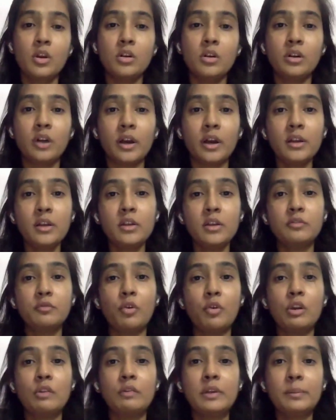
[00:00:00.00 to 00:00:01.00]
try
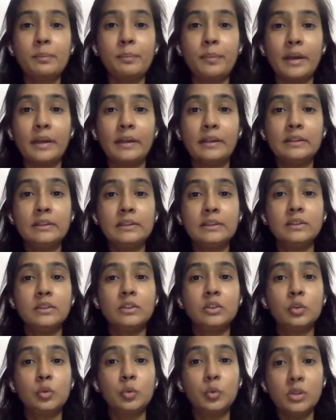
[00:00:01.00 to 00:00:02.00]
involving parents and
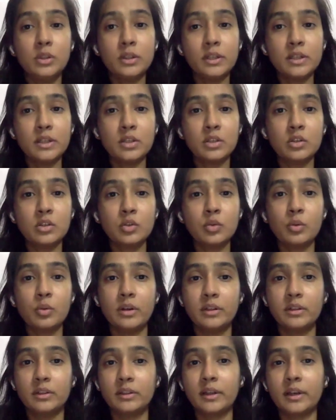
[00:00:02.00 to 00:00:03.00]
school teachers who
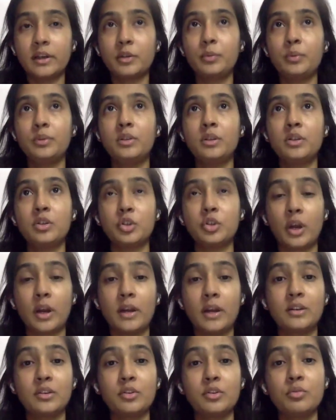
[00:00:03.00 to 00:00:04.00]
interact with the child.